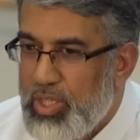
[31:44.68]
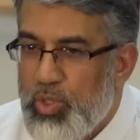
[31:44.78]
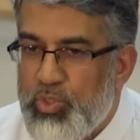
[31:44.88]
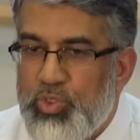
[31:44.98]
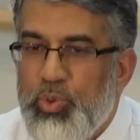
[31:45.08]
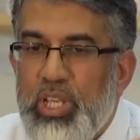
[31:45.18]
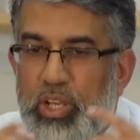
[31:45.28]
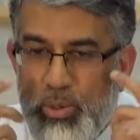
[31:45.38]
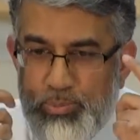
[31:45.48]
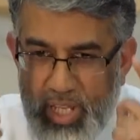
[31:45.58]
You truly
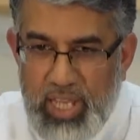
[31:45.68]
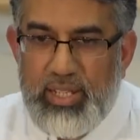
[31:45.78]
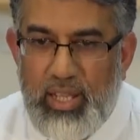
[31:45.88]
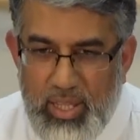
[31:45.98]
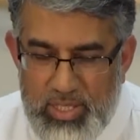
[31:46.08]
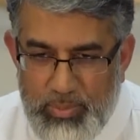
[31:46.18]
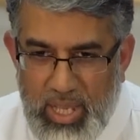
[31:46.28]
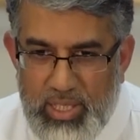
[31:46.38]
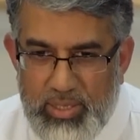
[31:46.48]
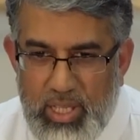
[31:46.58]
comprehend Allah
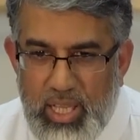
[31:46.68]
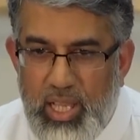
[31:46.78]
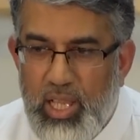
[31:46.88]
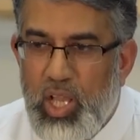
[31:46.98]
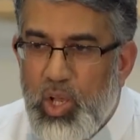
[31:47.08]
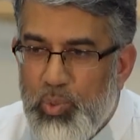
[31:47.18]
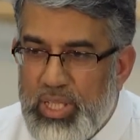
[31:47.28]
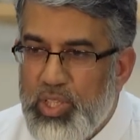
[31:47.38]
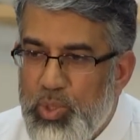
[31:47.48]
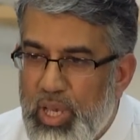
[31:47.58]
subhanahu wa ta'ala
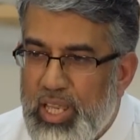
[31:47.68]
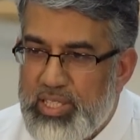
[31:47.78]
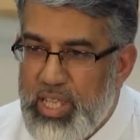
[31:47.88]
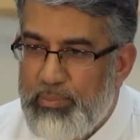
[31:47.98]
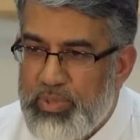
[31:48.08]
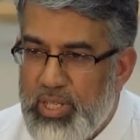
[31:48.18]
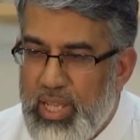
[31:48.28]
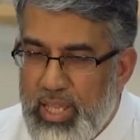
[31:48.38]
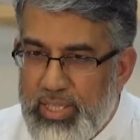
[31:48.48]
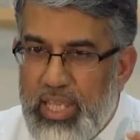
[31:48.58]
when you accept
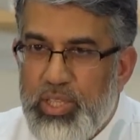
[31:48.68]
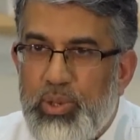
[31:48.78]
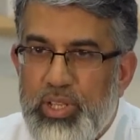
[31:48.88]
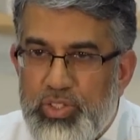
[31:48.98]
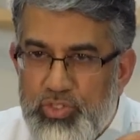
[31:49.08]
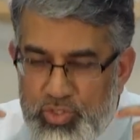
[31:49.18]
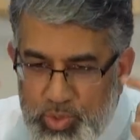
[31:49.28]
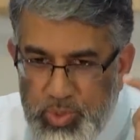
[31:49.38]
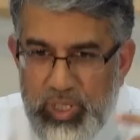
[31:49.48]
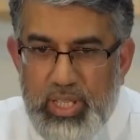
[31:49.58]
that you
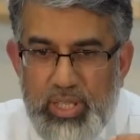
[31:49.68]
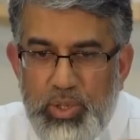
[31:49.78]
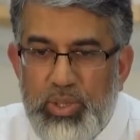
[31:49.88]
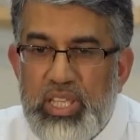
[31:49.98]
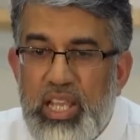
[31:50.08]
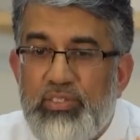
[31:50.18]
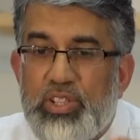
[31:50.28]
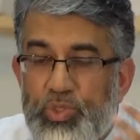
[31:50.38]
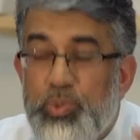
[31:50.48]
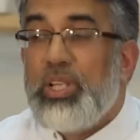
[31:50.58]
can never
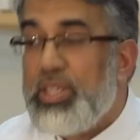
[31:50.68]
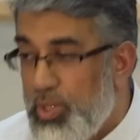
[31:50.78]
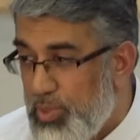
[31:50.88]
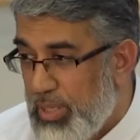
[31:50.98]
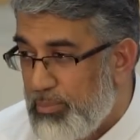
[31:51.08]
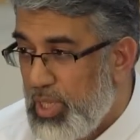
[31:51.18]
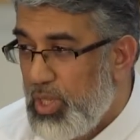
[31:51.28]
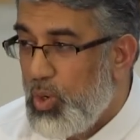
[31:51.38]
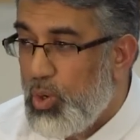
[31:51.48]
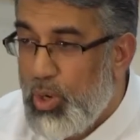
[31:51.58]
truly know Him
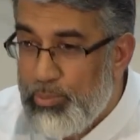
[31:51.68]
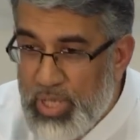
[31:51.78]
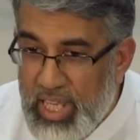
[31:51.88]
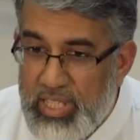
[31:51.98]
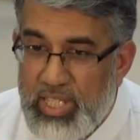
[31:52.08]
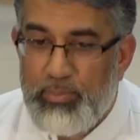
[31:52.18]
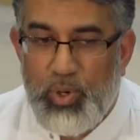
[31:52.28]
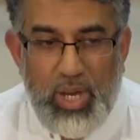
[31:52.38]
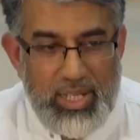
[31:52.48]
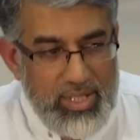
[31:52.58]
or comprehend Him
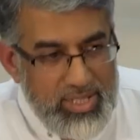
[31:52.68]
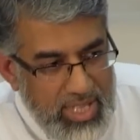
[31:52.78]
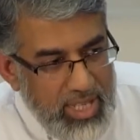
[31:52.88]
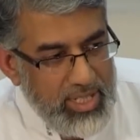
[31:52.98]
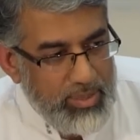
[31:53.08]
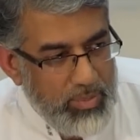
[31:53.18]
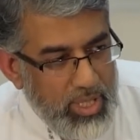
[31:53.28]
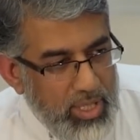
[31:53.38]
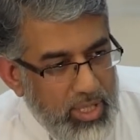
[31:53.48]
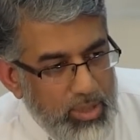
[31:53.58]
or understand Him.
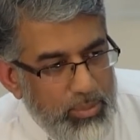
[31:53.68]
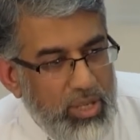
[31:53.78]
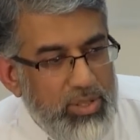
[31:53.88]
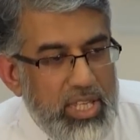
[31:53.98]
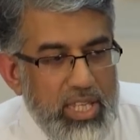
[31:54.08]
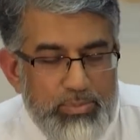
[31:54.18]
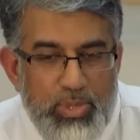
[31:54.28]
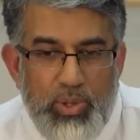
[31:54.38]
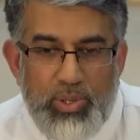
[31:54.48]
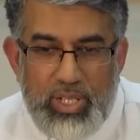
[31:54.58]
Because He's
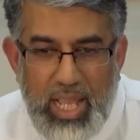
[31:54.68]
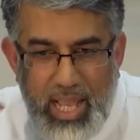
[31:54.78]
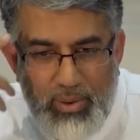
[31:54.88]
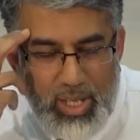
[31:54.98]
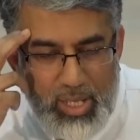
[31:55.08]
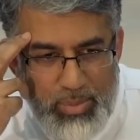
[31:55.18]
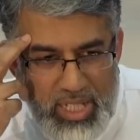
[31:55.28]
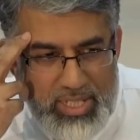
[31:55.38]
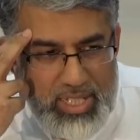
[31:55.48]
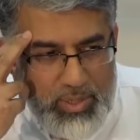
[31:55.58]
beyond our
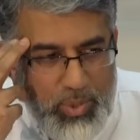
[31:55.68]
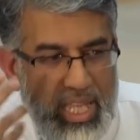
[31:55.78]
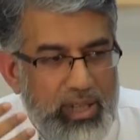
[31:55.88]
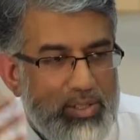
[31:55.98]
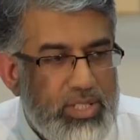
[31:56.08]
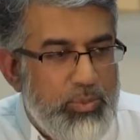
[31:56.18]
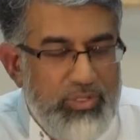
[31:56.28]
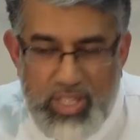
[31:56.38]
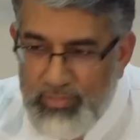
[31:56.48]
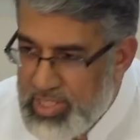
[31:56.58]
ability.
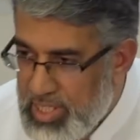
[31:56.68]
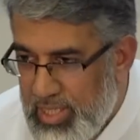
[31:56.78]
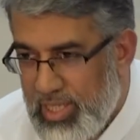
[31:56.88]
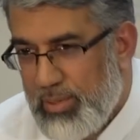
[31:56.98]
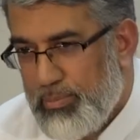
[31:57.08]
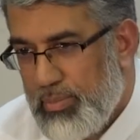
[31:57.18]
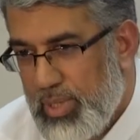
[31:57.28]
We've never seen Him.